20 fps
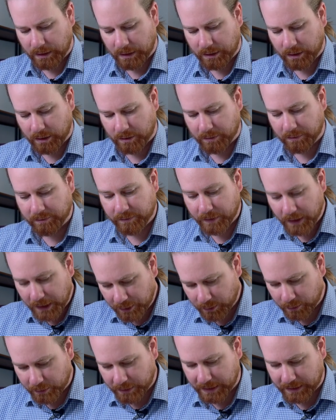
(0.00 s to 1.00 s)
And our
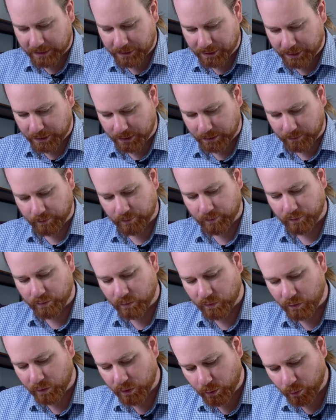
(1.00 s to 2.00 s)
final reaction,
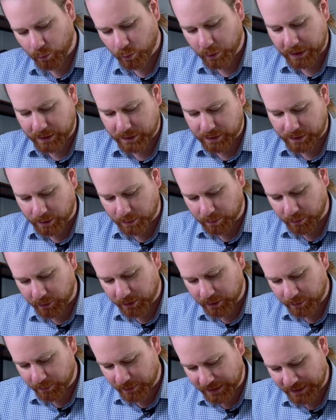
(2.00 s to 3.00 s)
which
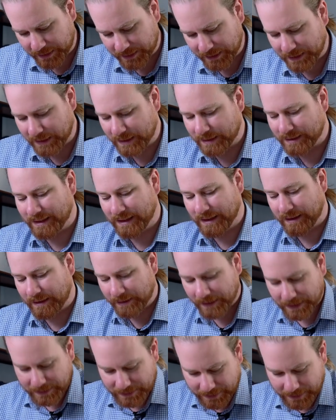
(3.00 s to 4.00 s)
polymer is a
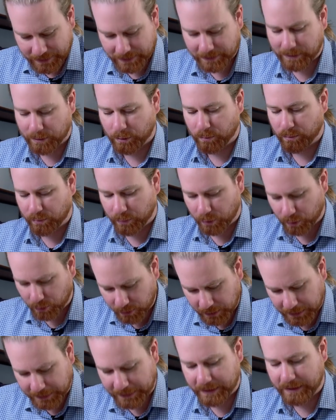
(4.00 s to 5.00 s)
synthetic
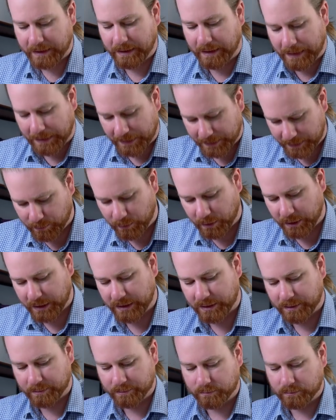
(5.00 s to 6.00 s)

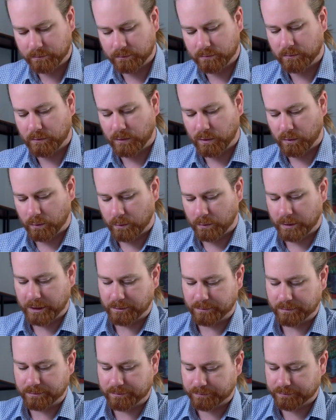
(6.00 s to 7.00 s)
polyamide?
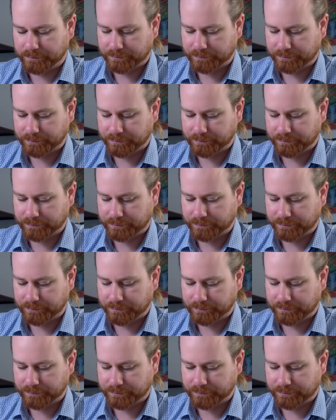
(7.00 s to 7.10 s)
Well,